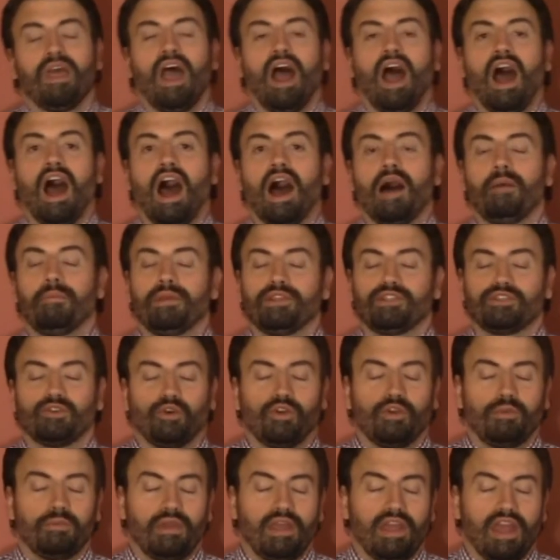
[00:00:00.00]
It's
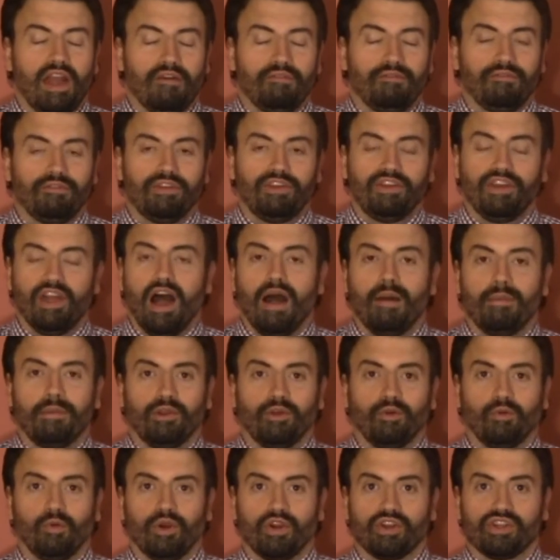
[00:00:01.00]
going to be a
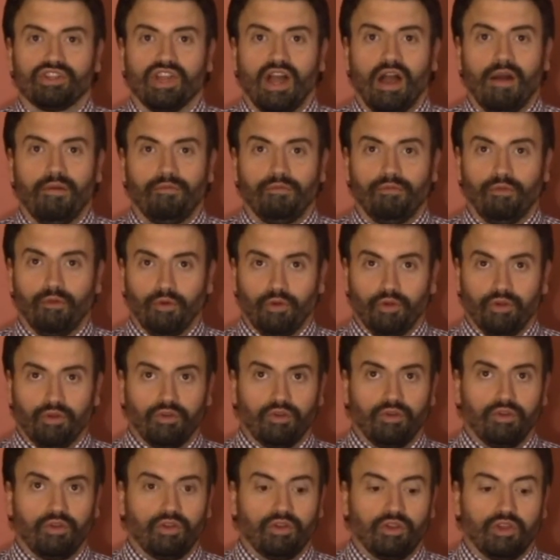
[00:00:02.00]
phenomenal workshop
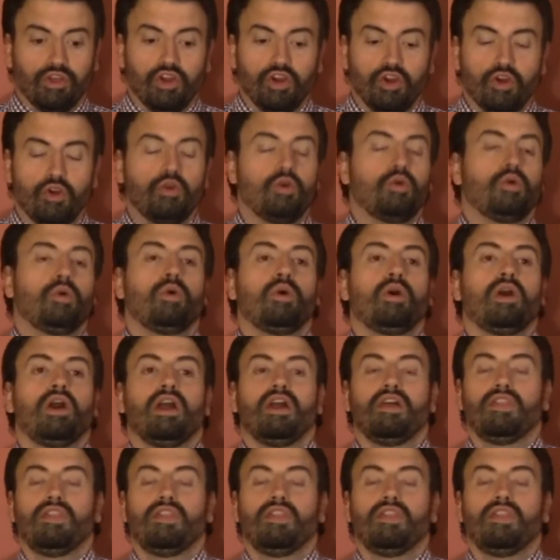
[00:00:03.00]
for you,